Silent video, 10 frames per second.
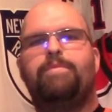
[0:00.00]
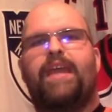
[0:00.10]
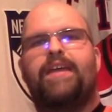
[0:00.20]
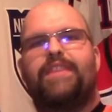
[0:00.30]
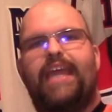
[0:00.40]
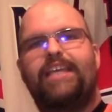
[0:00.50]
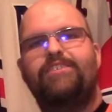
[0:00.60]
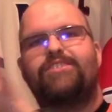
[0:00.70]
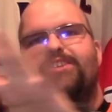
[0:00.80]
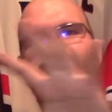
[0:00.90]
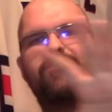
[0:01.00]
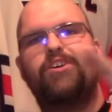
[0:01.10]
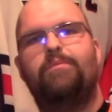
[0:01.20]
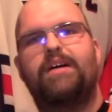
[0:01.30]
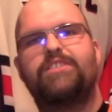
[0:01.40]
thank you so,
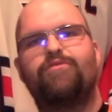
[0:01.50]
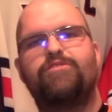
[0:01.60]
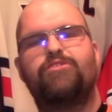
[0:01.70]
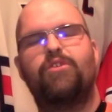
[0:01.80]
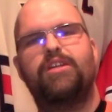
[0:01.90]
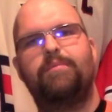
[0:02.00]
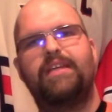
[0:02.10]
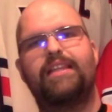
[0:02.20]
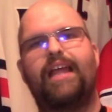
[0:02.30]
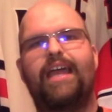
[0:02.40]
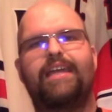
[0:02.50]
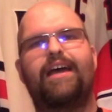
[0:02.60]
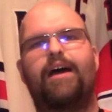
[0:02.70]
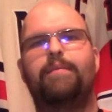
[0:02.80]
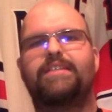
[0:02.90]
so much for joining me. Like,
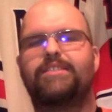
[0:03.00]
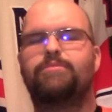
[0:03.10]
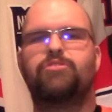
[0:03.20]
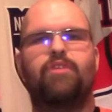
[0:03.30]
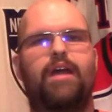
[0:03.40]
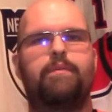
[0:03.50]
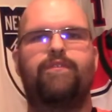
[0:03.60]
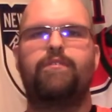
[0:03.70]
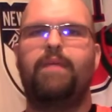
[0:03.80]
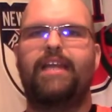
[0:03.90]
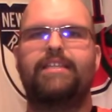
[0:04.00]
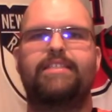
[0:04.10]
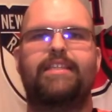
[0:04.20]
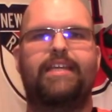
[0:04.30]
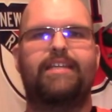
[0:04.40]
comment, subscribe. If you made it
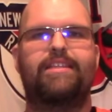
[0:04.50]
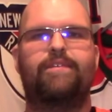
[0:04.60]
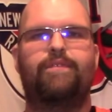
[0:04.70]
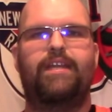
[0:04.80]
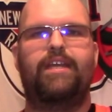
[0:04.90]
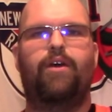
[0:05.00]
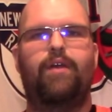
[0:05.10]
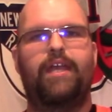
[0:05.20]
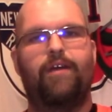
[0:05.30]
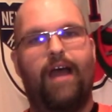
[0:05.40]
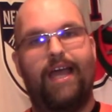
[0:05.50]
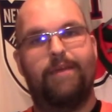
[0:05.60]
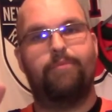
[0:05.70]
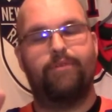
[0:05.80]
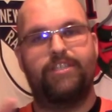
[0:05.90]
to the end of the video here, I
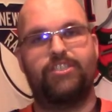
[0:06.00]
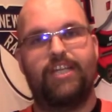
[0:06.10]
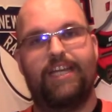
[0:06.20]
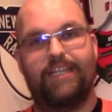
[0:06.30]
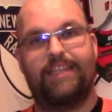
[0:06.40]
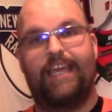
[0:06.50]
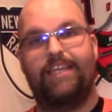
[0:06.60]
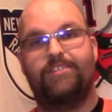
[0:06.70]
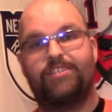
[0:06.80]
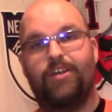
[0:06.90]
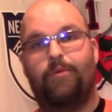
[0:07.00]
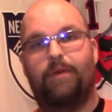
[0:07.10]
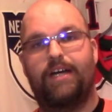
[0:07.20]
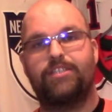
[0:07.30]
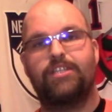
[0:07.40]
appreciate it. Thank you so
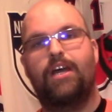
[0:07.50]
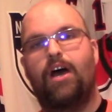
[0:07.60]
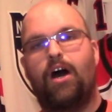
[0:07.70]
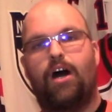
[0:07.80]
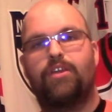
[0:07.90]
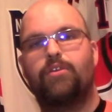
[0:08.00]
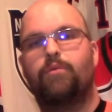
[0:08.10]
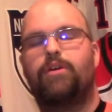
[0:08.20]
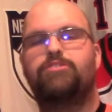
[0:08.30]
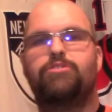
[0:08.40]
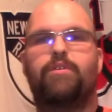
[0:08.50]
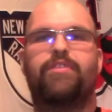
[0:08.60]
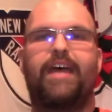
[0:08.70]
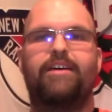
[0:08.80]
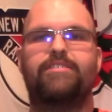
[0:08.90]
much. On the road to a
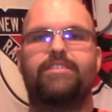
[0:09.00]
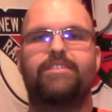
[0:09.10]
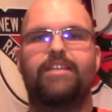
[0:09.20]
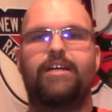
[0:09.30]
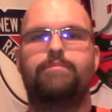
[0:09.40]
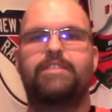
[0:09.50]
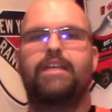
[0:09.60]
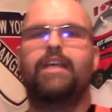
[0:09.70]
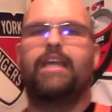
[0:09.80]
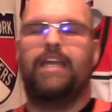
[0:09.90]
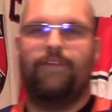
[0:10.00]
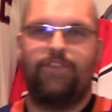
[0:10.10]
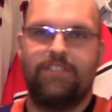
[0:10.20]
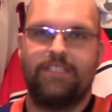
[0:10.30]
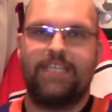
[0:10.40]
thousand subs. If
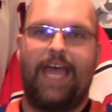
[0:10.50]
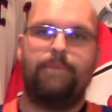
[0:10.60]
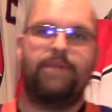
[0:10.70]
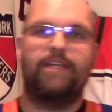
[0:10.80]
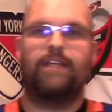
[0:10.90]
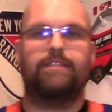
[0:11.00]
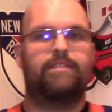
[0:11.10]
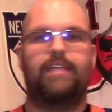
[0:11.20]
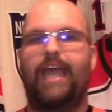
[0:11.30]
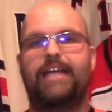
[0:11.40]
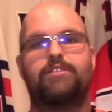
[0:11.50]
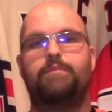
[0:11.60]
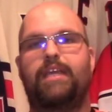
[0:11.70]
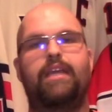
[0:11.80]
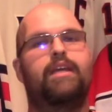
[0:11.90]
you just happen to catch
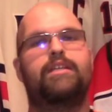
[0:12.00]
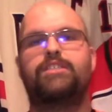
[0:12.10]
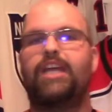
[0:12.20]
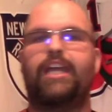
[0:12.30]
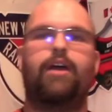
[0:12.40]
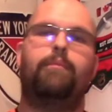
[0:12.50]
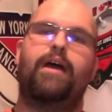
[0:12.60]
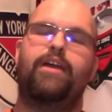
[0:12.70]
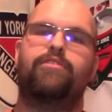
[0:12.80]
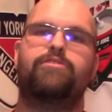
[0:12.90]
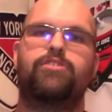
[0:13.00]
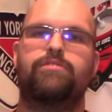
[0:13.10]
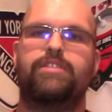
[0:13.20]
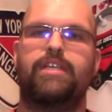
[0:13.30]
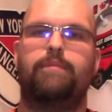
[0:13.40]
me, check out my other
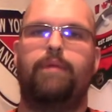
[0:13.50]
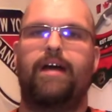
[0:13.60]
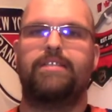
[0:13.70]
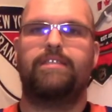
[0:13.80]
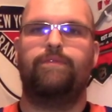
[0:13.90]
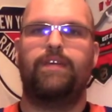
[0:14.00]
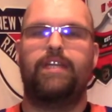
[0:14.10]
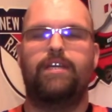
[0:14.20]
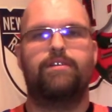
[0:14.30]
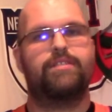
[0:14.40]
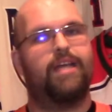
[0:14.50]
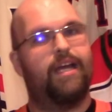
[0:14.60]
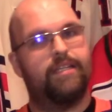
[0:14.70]
jersey unboxing videos. Got